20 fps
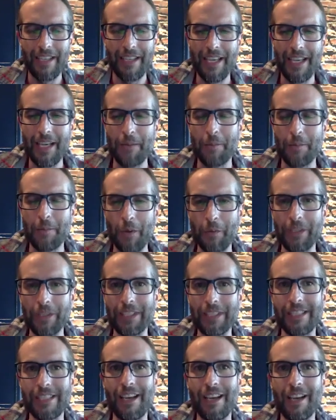What we
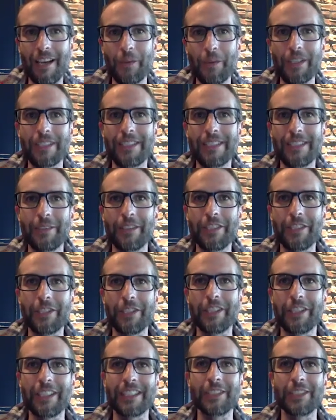saw was they were
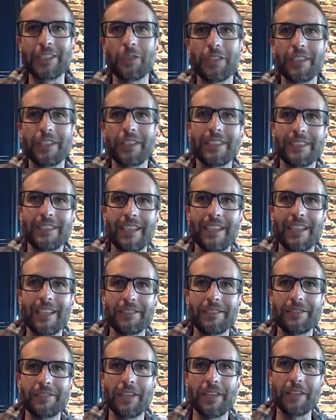turning towards a lot of
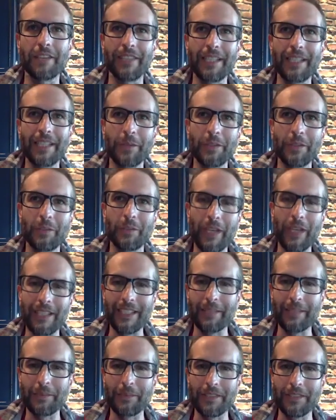off label and white
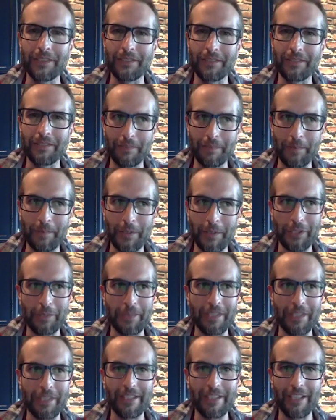label prescription
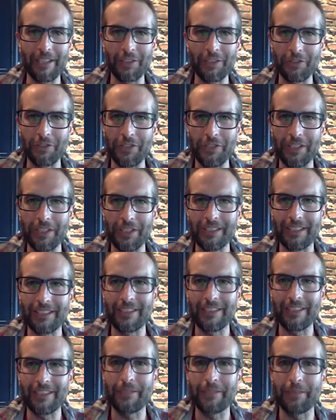drug solutions and a lot
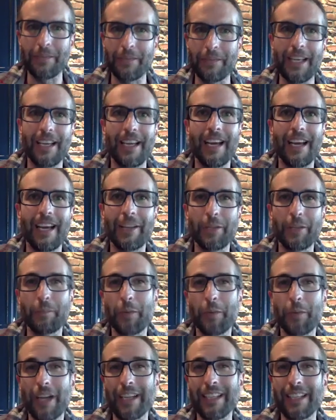of other
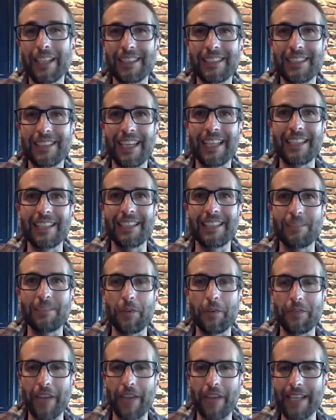products that
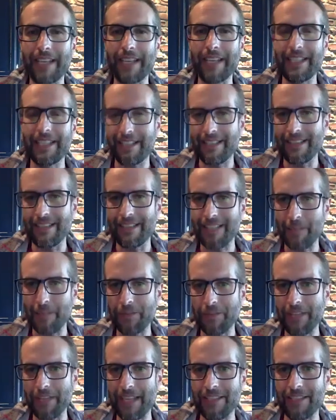provided some of
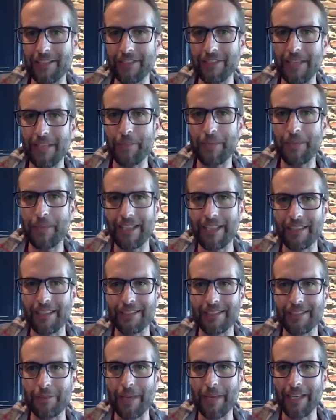that to them, but at a
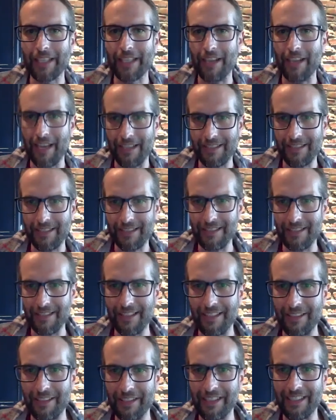dramatic cost uh,
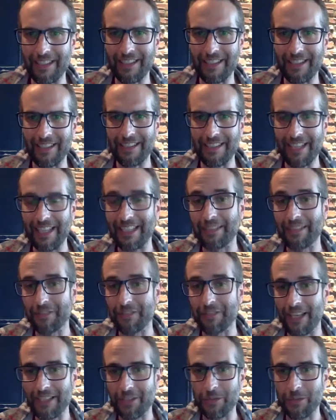mm. and a mm. negative
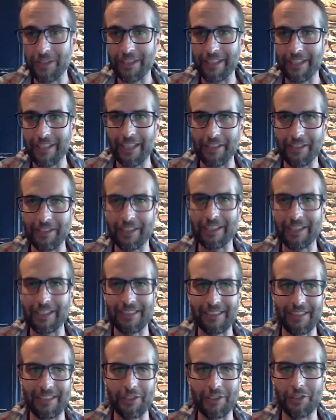cost towards their health
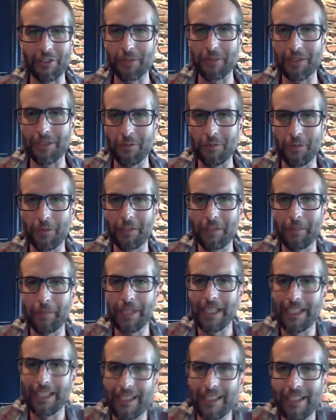and their ultimate well being.